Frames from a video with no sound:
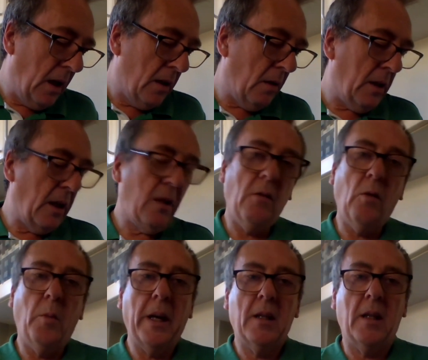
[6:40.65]
So these are all
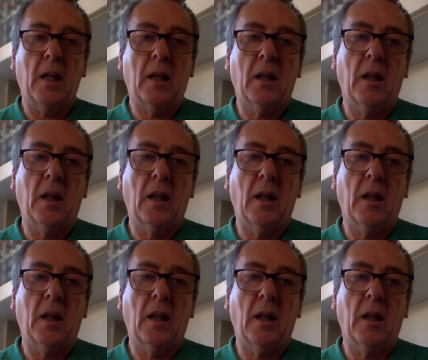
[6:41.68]
basic